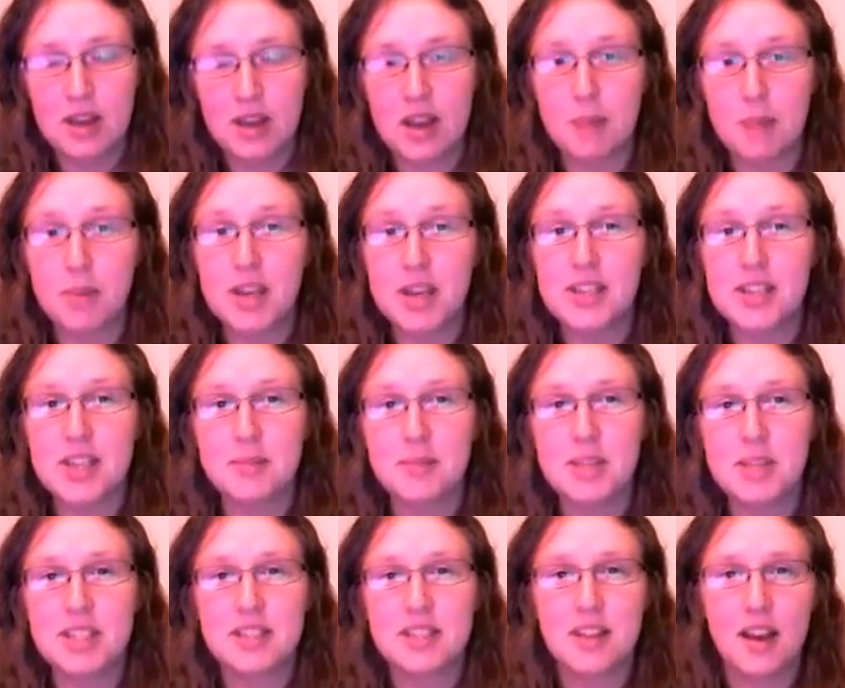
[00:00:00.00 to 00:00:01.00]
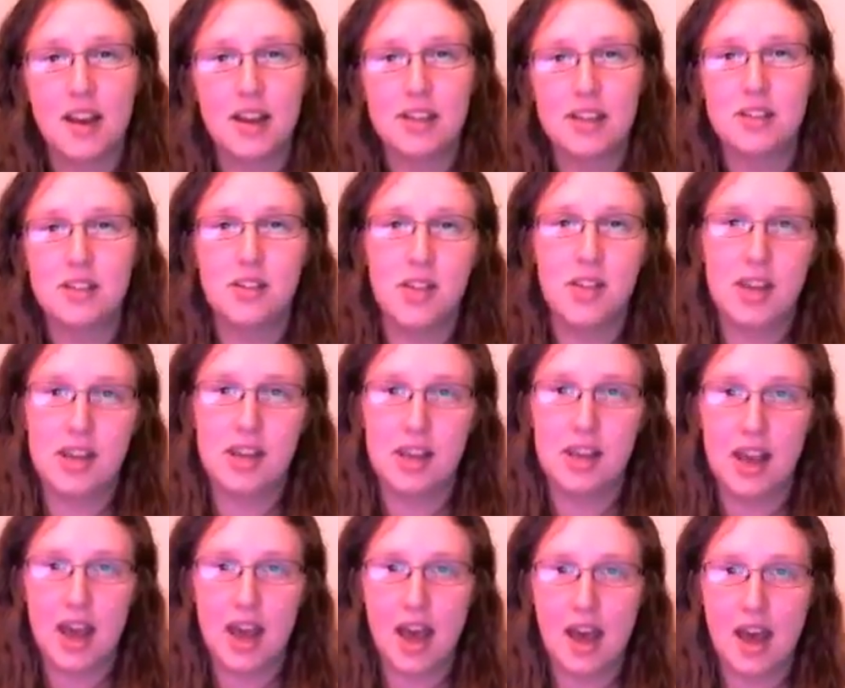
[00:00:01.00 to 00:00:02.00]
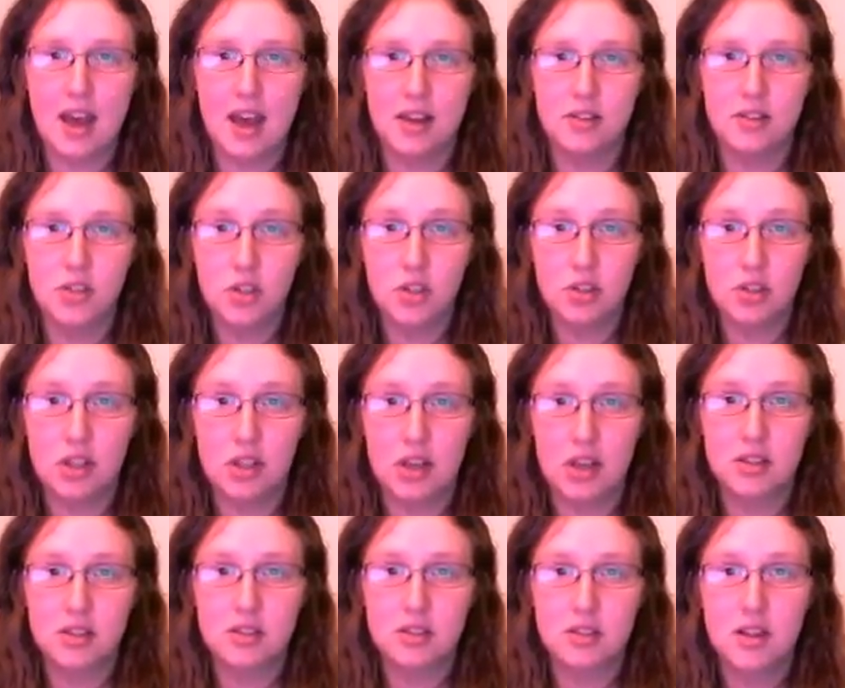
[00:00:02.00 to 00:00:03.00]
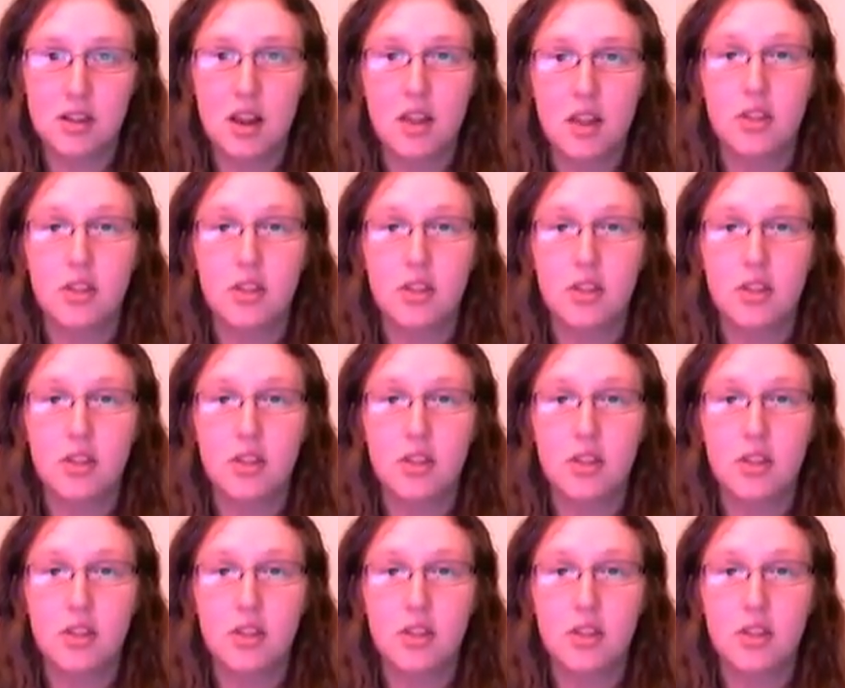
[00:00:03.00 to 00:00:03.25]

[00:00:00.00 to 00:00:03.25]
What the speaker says: Now because I'm inside the nucleus,